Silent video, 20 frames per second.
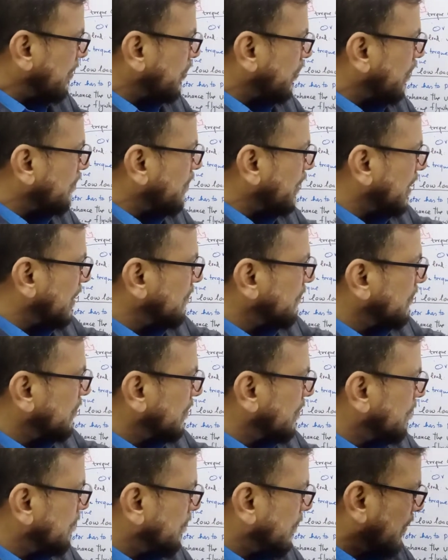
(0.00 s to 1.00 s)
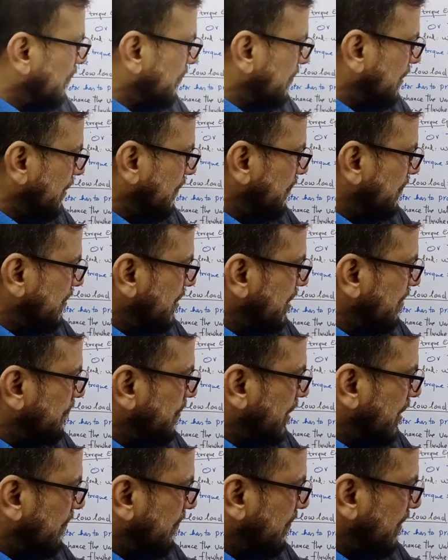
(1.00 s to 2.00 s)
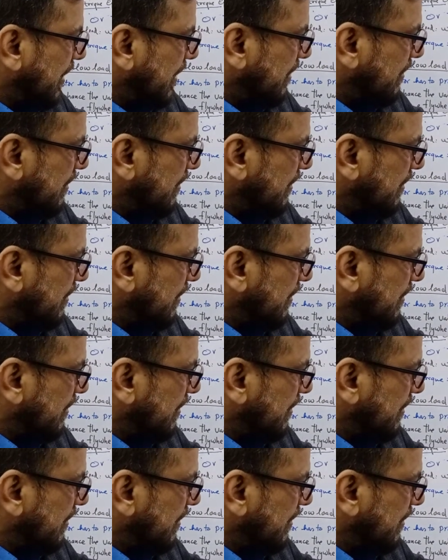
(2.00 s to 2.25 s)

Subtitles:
torque becomes positive. It becomes like